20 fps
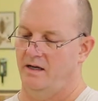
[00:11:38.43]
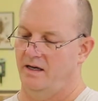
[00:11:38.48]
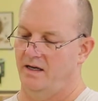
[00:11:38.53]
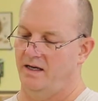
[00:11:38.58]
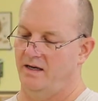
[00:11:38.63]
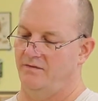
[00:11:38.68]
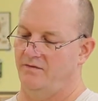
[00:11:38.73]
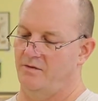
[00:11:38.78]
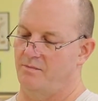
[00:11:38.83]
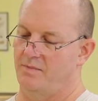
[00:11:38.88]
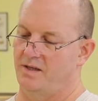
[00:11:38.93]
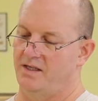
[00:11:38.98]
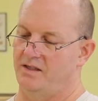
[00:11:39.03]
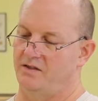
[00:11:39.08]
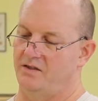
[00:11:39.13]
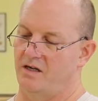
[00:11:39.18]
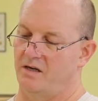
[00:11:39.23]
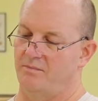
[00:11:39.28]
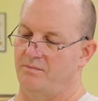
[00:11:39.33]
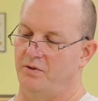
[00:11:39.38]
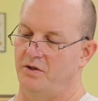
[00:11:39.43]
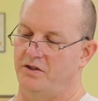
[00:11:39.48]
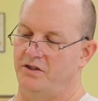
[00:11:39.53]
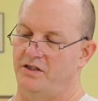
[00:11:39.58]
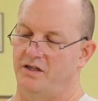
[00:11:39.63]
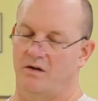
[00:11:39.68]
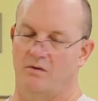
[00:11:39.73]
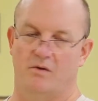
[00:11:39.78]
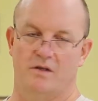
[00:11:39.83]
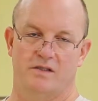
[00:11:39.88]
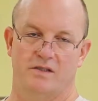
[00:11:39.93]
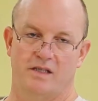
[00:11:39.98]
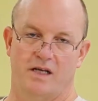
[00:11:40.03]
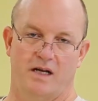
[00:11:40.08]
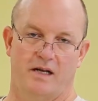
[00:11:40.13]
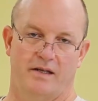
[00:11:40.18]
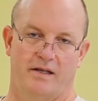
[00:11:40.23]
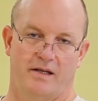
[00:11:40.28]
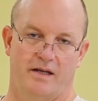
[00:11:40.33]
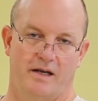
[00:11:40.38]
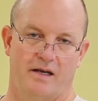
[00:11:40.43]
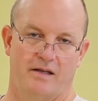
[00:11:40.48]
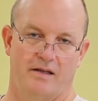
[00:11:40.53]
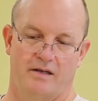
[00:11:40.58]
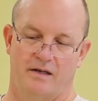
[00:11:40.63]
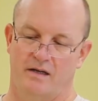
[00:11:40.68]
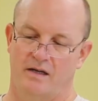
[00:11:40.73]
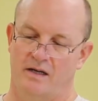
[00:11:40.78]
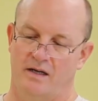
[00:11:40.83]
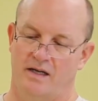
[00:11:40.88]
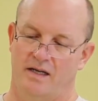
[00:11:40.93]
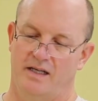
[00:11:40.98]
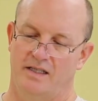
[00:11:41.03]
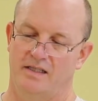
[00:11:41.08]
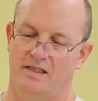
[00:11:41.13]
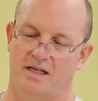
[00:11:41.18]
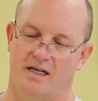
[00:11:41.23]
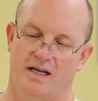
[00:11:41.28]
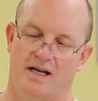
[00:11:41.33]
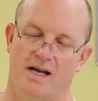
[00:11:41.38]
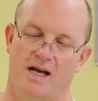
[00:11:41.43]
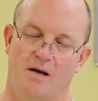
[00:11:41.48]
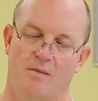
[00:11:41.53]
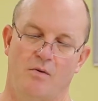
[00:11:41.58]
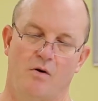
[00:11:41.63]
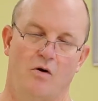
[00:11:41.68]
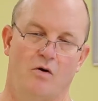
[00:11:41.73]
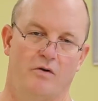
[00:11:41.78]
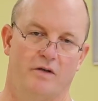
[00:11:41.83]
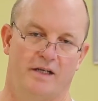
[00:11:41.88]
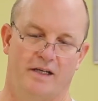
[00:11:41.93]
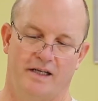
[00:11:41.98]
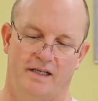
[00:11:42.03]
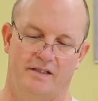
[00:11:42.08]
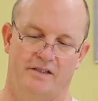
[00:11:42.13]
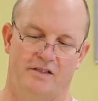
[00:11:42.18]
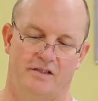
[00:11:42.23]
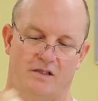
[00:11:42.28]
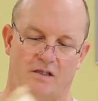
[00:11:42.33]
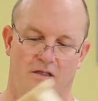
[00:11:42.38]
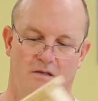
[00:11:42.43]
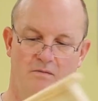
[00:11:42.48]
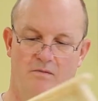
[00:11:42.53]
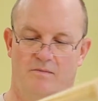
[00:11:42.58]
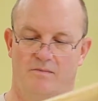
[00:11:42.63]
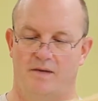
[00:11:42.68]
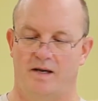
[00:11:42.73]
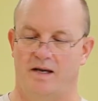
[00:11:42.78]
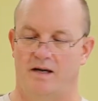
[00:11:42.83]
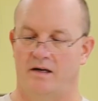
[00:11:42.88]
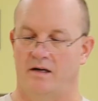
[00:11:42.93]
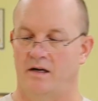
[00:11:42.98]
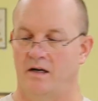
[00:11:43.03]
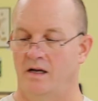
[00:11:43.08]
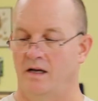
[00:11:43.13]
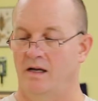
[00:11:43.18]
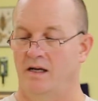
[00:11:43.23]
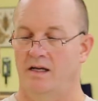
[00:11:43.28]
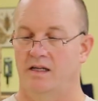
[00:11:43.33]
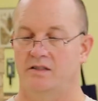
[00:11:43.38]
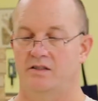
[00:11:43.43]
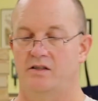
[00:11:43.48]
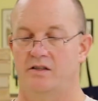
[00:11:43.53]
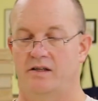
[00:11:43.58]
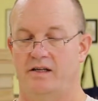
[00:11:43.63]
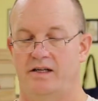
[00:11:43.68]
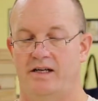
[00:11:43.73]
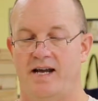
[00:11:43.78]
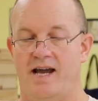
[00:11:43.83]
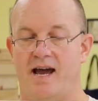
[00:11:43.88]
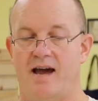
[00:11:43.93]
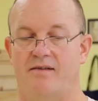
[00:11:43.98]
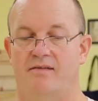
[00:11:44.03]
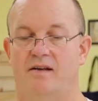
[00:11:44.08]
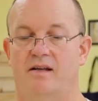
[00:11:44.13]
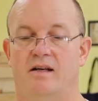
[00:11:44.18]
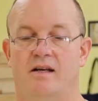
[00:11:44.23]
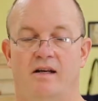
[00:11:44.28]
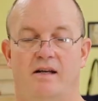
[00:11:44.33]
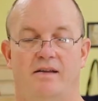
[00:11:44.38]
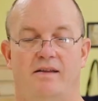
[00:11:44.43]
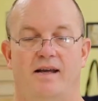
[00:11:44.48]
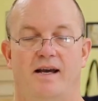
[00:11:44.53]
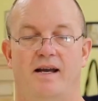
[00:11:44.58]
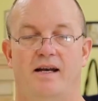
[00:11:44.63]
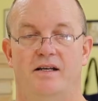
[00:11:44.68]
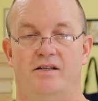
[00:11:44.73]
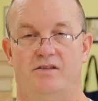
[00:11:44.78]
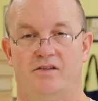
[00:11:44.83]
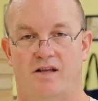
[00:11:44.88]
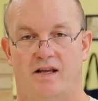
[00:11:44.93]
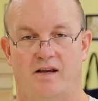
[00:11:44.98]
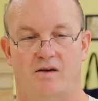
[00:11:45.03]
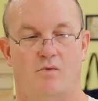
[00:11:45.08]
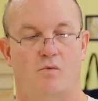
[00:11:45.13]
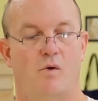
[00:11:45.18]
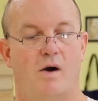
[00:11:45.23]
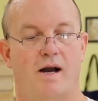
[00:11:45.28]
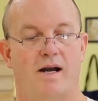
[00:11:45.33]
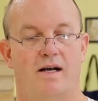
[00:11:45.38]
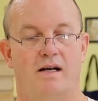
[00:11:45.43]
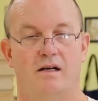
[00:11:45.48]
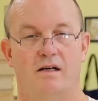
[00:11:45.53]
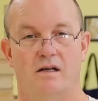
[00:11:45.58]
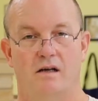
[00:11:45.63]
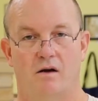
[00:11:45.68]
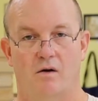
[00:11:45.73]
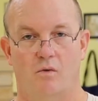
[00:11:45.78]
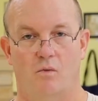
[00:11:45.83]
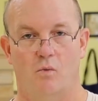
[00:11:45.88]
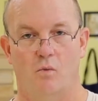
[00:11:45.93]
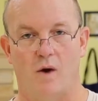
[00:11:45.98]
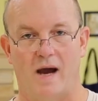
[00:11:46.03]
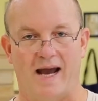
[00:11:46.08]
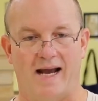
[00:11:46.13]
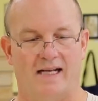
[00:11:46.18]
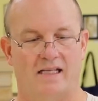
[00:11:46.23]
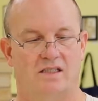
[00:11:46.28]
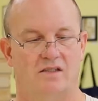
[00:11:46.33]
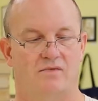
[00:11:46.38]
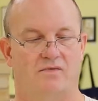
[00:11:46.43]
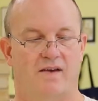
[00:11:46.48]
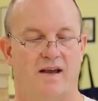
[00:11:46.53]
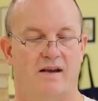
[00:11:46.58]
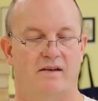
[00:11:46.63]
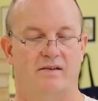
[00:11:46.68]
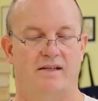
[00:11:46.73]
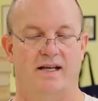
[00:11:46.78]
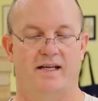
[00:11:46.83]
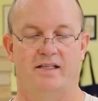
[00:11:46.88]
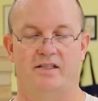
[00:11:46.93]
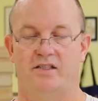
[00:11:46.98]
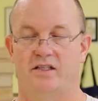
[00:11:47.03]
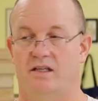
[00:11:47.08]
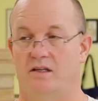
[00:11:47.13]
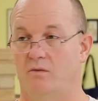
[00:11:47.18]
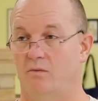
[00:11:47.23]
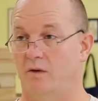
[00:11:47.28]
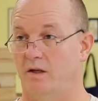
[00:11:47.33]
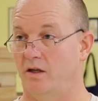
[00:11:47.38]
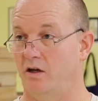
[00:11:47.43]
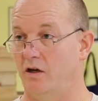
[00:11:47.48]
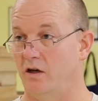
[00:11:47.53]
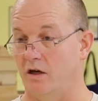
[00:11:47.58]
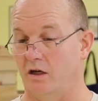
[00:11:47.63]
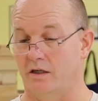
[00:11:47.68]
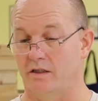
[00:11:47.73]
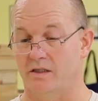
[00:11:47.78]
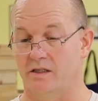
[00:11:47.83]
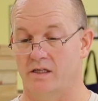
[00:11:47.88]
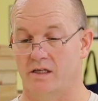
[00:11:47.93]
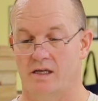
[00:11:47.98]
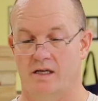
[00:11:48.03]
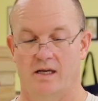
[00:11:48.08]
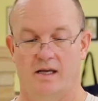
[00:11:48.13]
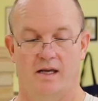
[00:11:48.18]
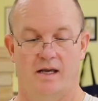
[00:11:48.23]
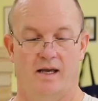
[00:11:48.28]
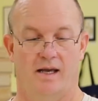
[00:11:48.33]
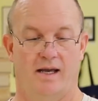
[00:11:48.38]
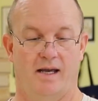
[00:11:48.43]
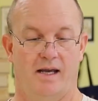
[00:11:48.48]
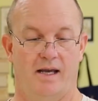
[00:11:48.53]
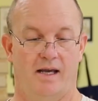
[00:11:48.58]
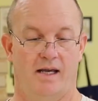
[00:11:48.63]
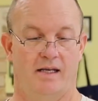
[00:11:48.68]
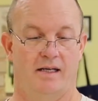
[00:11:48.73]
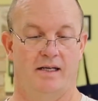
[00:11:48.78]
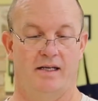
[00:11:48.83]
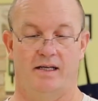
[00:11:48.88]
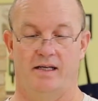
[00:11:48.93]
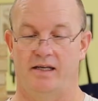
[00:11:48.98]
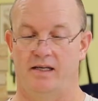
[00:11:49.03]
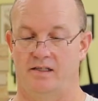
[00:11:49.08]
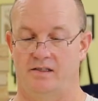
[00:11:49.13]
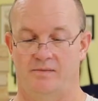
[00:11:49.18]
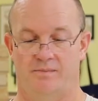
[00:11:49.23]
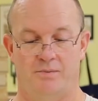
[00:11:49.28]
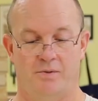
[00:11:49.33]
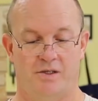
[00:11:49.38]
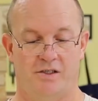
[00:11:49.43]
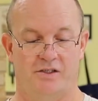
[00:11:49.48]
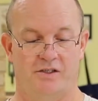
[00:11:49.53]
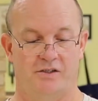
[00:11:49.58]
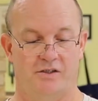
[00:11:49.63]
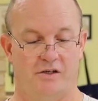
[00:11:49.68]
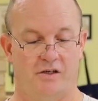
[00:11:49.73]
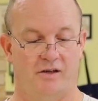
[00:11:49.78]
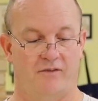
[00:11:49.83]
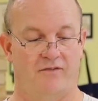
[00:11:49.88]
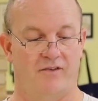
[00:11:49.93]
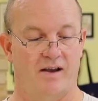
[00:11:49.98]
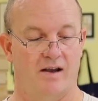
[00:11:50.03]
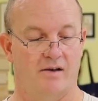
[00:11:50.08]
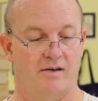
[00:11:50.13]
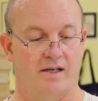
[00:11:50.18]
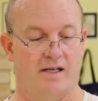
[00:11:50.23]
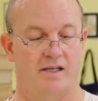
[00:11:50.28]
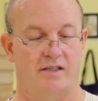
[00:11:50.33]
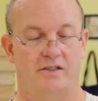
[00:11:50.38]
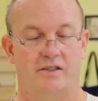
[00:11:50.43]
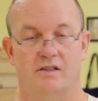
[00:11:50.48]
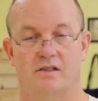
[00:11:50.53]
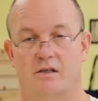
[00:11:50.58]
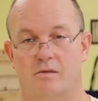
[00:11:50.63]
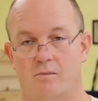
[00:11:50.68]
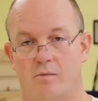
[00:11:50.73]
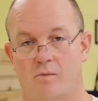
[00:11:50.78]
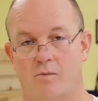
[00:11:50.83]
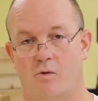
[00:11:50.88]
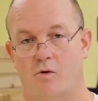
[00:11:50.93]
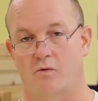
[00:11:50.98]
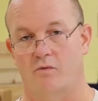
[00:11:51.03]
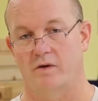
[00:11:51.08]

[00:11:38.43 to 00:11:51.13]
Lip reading: and if the bees start pushing on one side or the other, it's going to help hold it in just a little bit better. And so there you have it. That is a wired wax foundation with hooks, and it is a pretty sturdy foundation. It's a little bit more